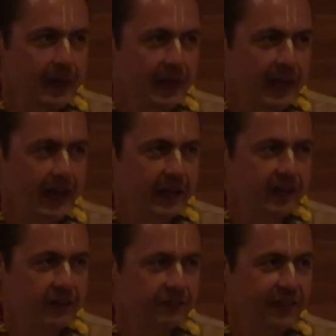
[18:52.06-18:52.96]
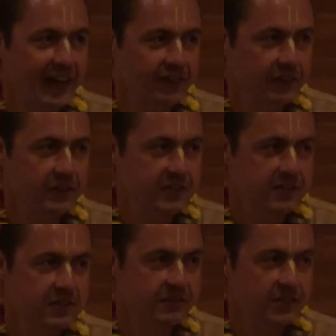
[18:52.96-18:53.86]
And there are factors
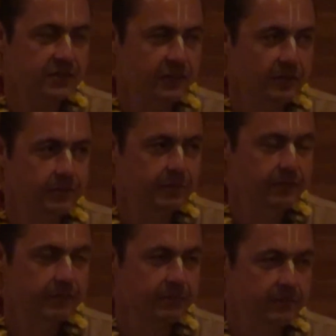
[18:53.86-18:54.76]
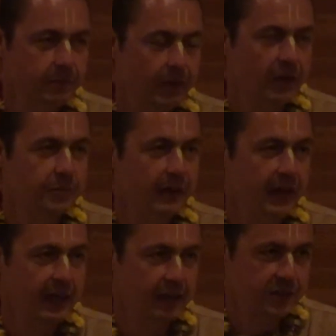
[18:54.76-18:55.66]
which were brought
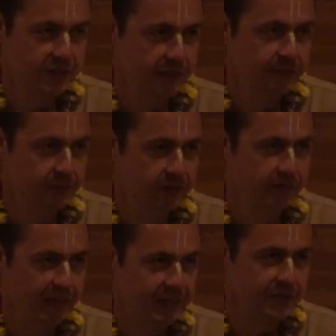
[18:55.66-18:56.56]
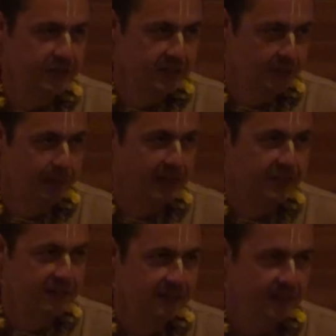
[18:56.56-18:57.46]
by our sinful reactions in the past,
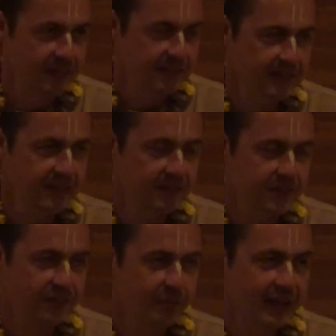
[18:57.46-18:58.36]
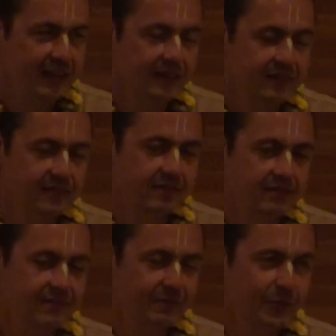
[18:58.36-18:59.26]
which will make it
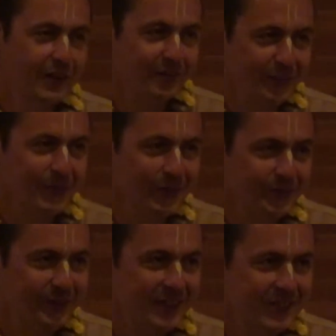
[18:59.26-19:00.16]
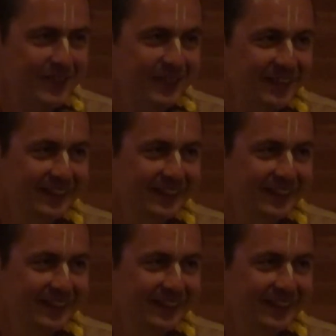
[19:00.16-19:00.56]
more difficult for us.